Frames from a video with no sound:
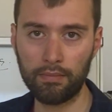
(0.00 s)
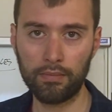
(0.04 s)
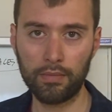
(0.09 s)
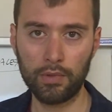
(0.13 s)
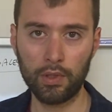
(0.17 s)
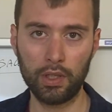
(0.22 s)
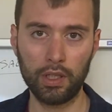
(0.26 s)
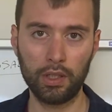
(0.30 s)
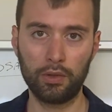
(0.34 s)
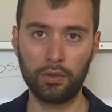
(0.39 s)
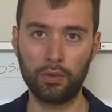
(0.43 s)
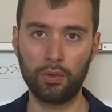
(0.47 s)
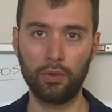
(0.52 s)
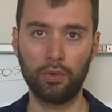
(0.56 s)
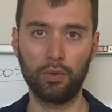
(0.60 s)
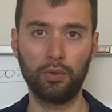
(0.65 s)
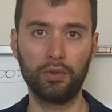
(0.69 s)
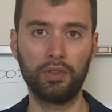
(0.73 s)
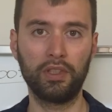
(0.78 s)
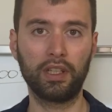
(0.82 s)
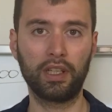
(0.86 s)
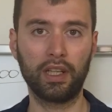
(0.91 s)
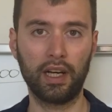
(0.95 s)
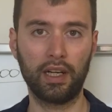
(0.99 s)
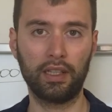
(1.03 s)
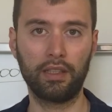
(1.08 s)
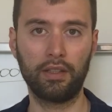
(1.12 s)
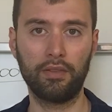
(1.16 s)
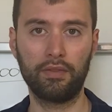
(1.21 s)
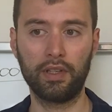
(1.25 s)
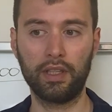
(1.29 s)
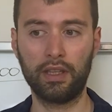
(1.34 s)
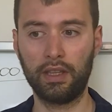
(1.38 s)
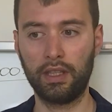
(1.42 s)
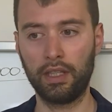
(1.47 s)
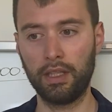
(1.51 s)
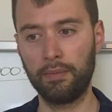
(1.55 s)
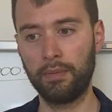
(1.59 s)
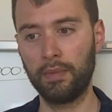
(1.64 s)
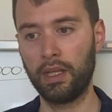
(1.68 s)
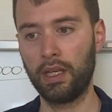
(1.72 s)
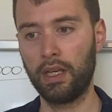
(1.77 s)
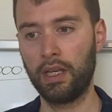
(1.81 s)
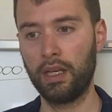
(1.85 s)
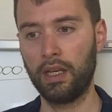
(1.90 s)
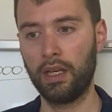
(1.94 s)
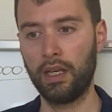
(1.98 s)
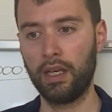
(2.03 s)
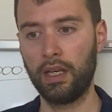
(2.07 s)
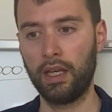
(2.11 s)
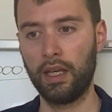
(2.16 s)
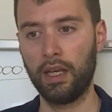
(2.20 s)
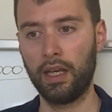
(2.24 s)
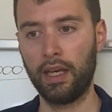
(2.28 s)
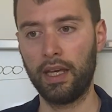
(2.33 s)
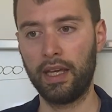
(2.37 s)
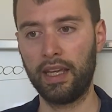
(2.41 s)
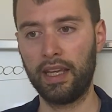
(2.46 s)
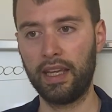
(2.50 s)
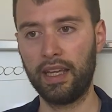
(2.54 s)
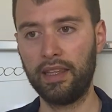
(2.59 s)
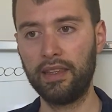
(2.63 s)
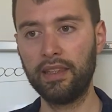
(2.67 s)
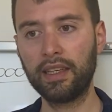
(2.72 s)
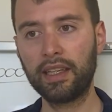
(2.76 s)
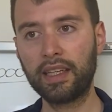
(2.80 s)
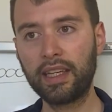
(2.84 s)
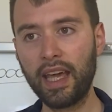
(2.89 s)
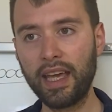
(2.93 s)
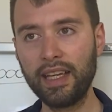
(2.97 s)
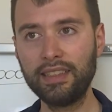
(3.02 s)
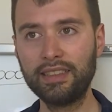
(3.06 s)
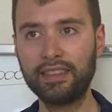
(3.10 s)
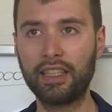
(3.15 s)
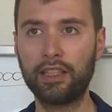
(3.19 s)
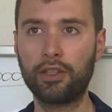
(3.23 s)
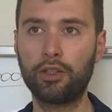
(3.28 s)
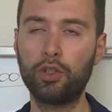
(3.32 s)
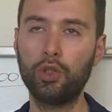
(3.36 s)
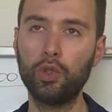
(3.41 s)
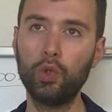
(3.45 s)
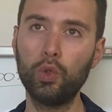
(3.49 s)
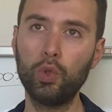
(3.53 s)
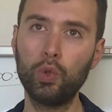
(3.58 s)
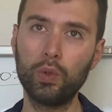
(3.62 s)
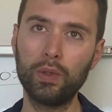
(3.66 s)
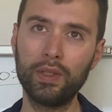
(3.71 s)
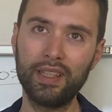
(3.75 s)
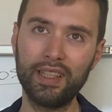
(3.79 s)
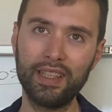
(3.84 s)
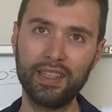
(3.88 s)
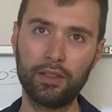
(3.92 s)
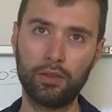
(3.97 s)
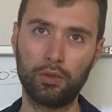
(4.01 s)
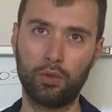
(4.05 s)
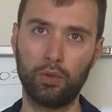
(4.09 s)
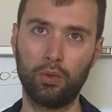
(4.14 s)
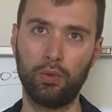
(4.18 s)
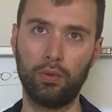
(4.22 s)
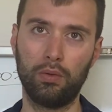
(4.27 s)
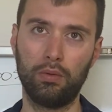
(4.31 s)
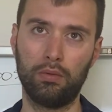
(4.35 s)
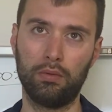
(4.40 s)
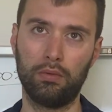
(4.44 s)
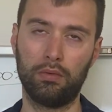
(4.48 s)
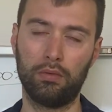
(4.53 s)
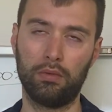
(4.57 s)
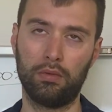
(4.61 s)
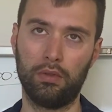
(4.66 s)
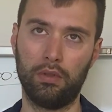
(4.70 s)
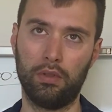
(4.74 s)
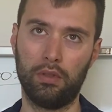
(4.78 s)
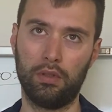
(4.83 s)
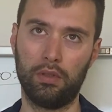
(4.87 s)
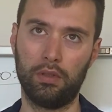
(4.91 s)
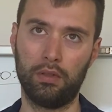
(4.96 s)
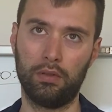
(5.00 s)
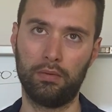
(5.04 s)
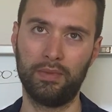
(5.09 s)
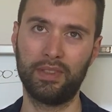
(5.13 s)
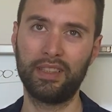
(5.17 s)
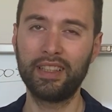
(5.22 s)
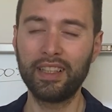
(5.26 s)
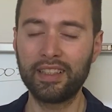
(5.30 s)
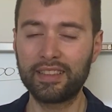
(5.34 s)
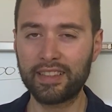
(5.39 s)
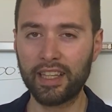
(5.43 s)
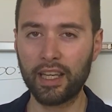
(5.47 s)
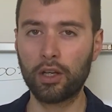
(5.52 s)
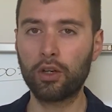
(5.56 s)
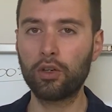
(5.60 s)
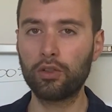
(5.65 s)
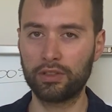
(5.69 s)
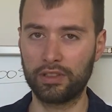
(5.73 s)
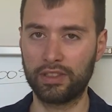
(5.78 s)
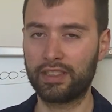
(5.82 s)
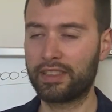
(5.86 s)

you need to declare the VAT. In the case that you need to, the second